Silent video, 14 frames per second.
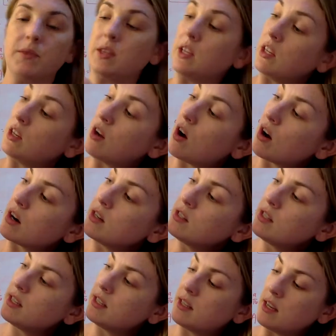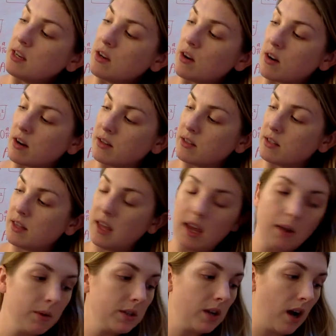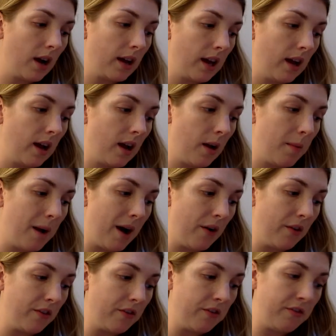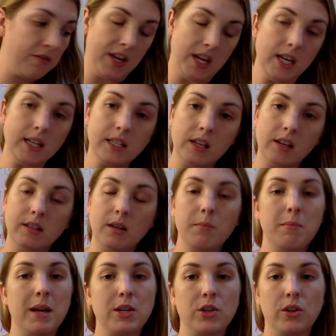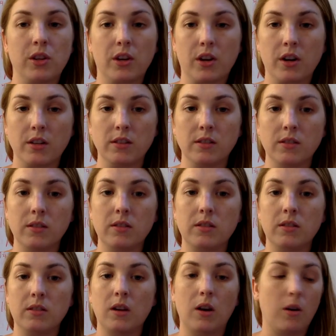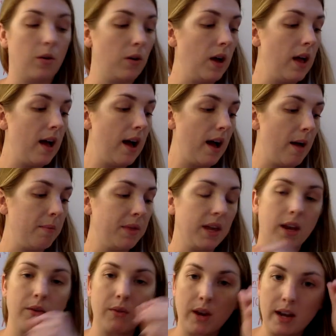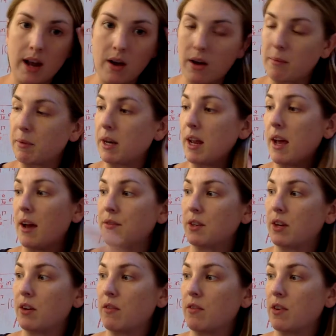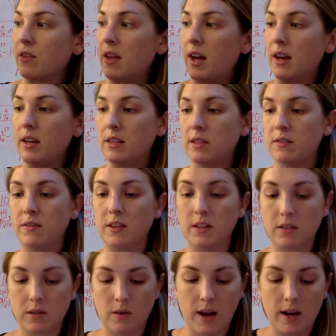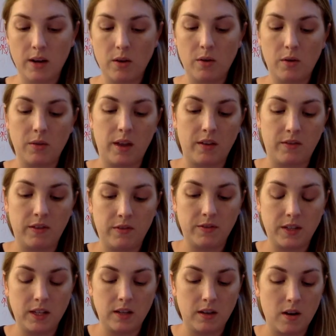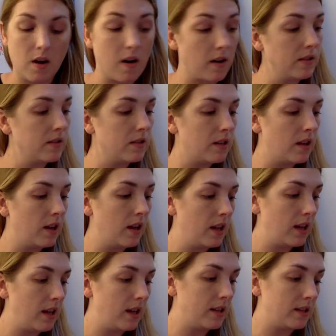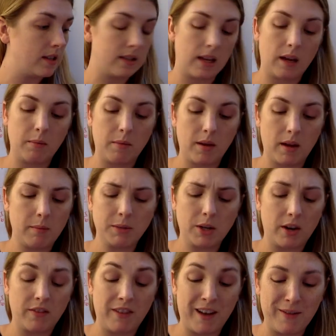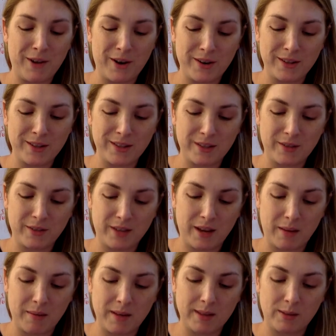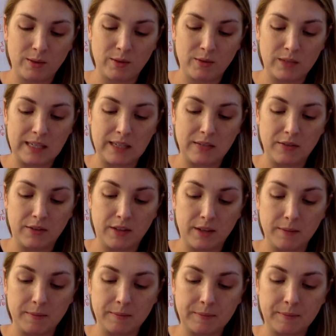The yards is in yards. They were talking about feet to measure the curtains. So I'm thinking right now I'm going to have to convert that into feet. So I know that 15 yards is the same, 5 yards is the same as 15 feet.